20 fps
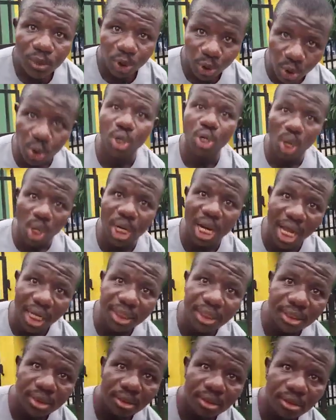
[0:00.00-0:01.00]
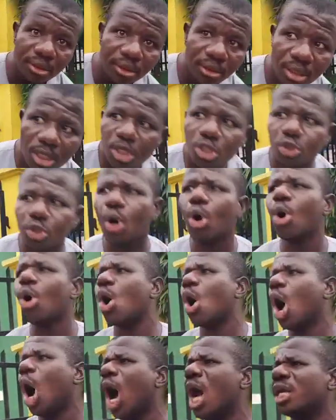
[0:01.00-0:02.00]
Do you know that?
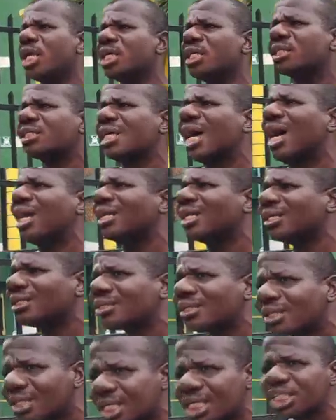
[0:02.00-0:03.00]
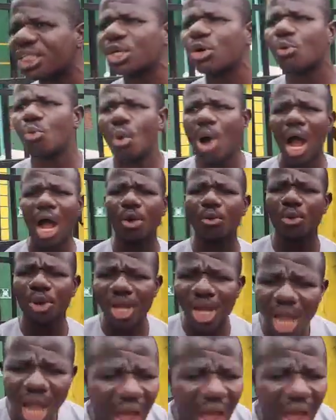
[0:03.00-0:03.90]
So all these are the reason why we